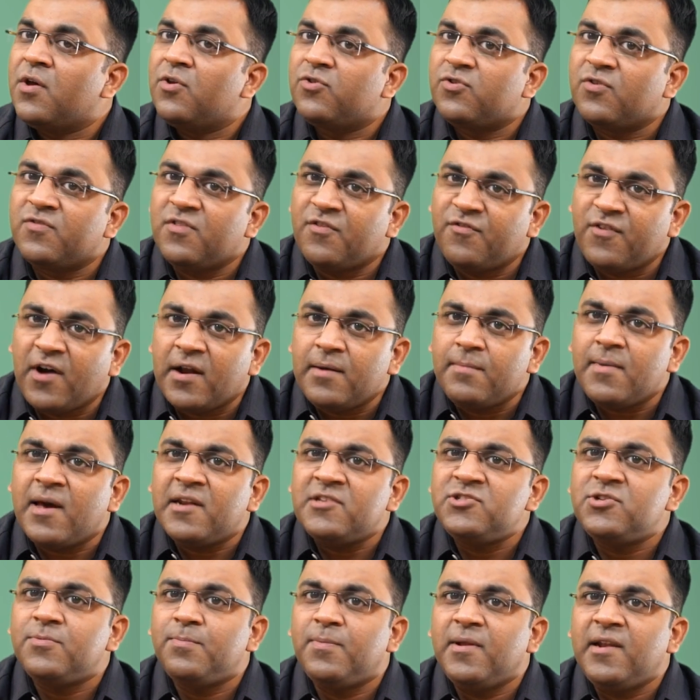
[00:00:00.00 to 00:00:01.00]
So if the fund
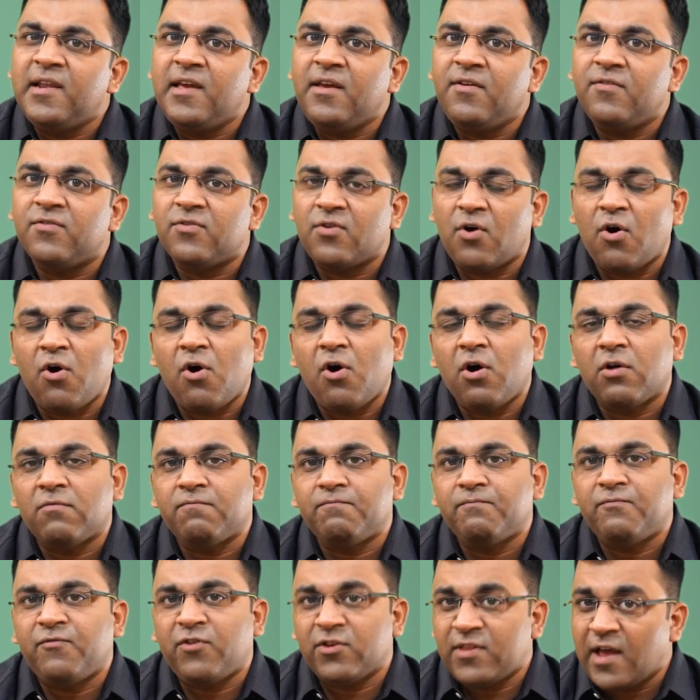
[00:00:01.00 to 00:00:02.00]
manager believes, or
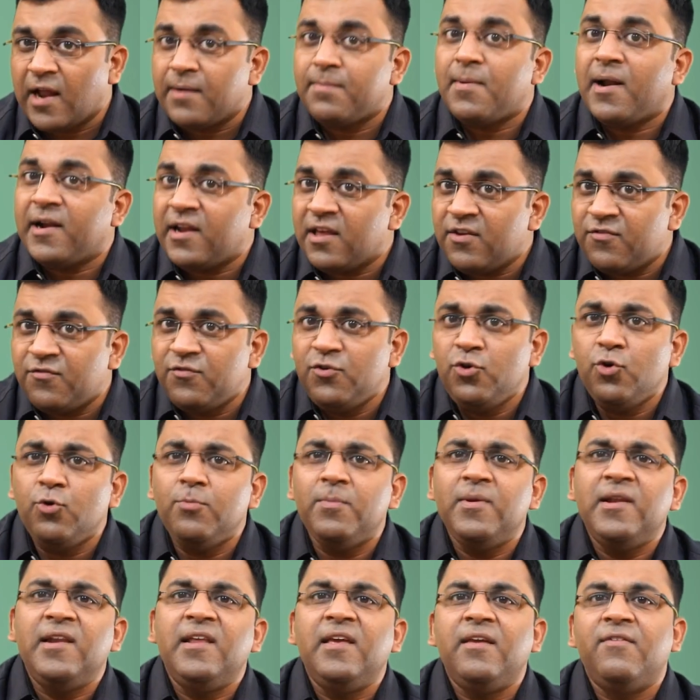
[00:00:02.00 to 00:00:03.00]
for that matter, if you
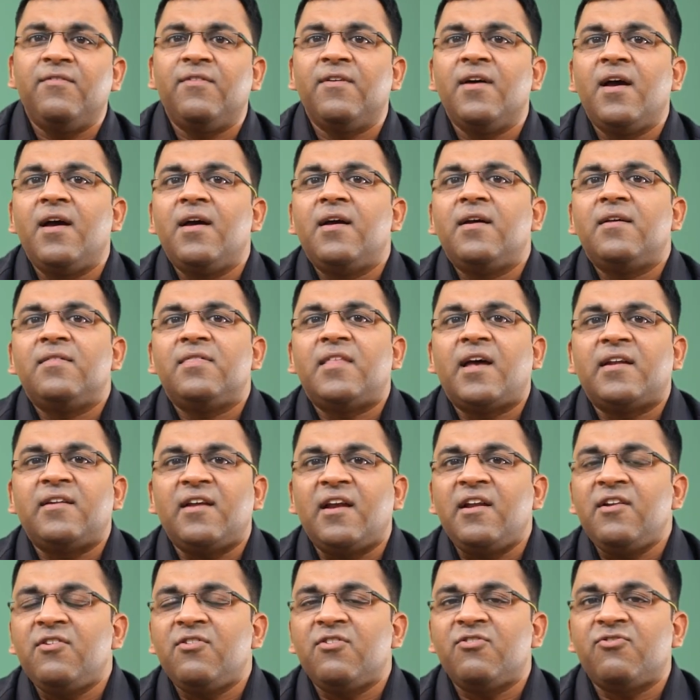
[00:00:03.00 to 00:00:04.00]
believe that
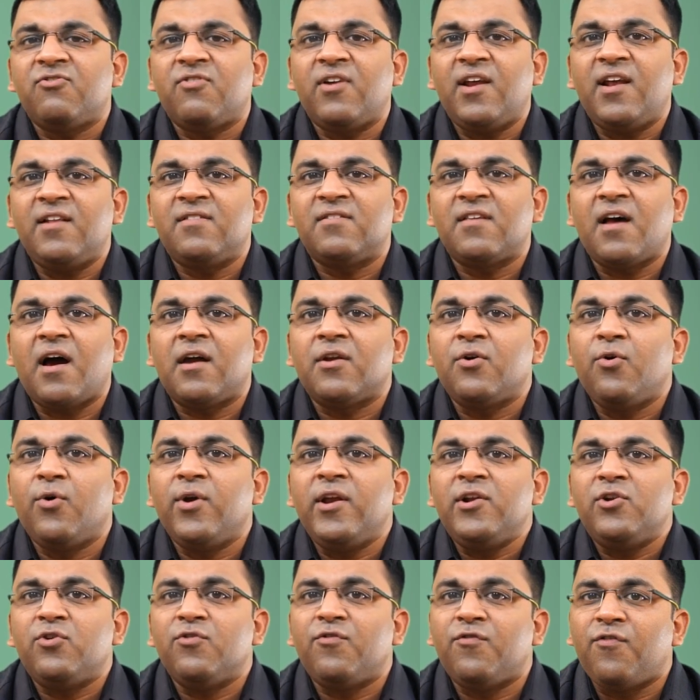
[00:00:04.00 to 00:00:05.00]
interest rates are
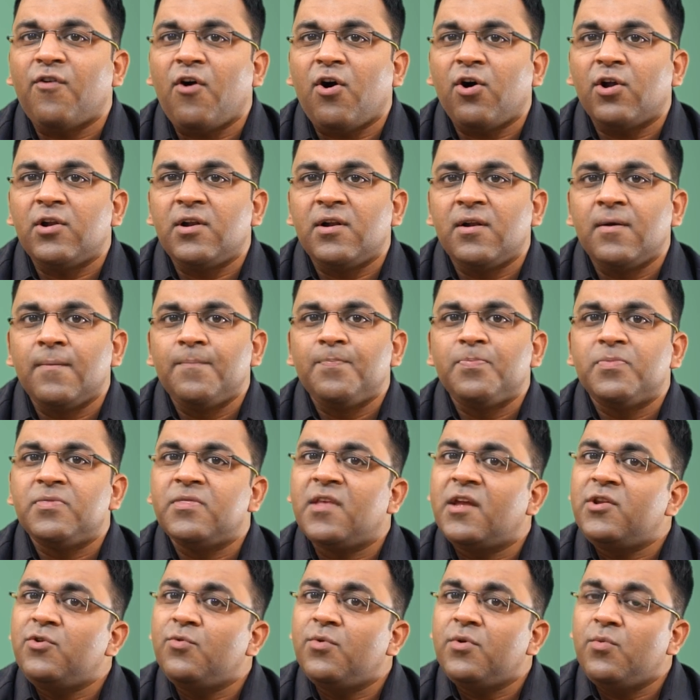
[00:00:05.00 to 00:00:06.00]
going to fall,
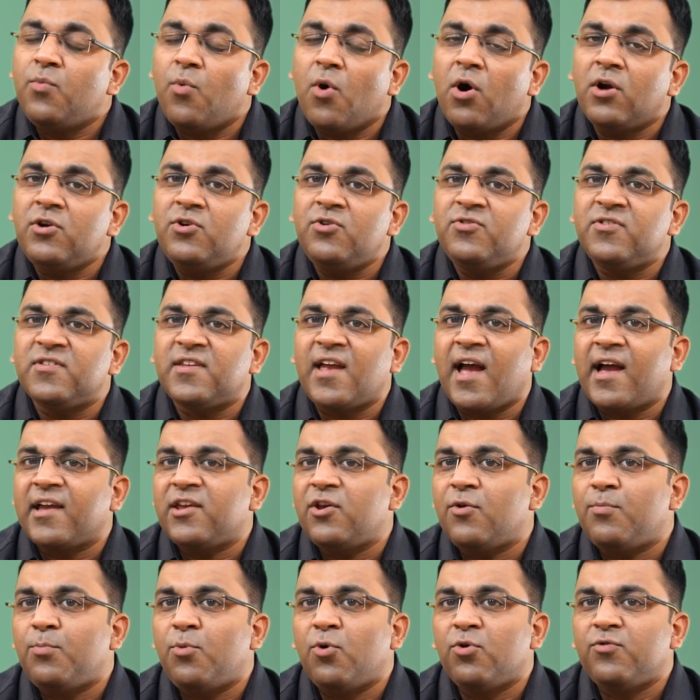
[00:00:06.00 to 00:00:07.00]
then you would want to stack
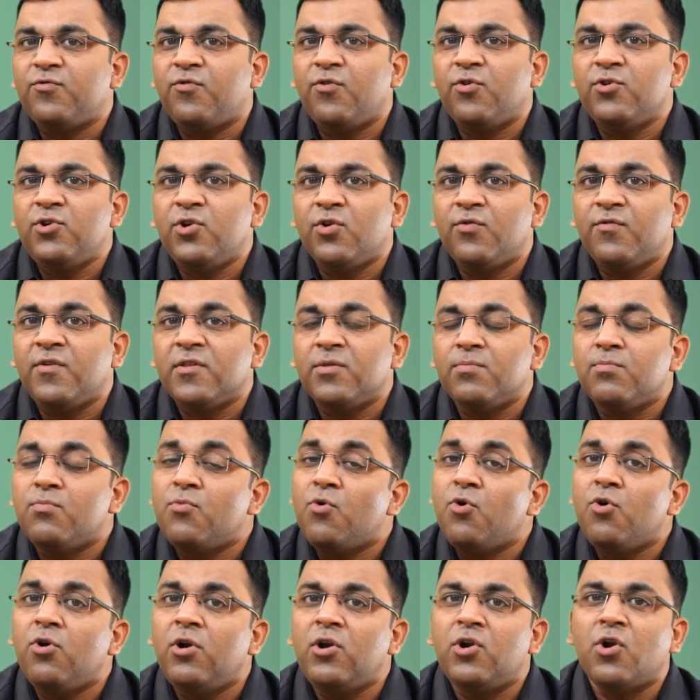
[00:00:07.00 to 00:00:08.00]
your portfolio with
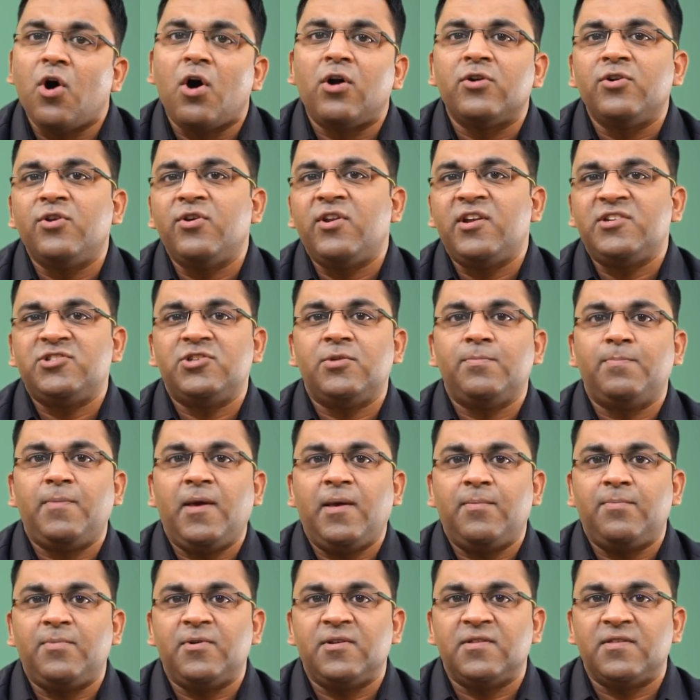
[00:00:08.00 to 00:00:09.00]
more long duration
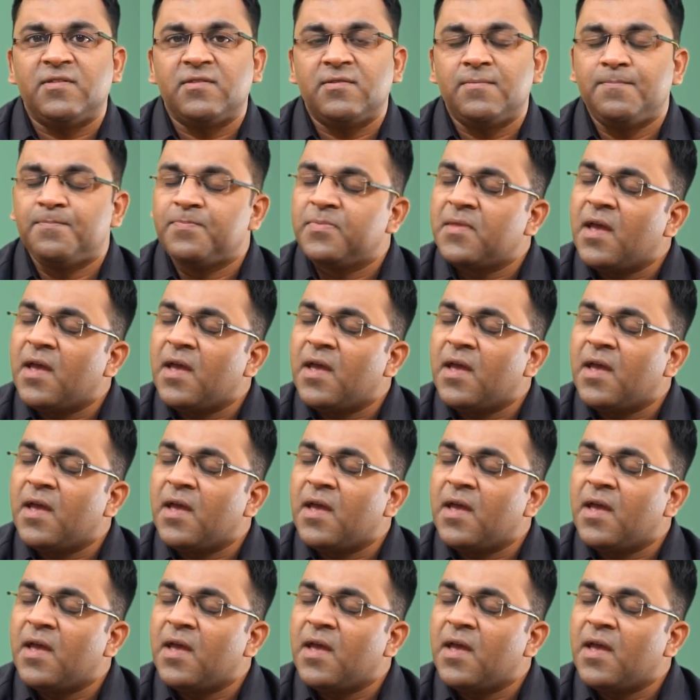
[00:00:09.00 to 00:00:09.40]
papers.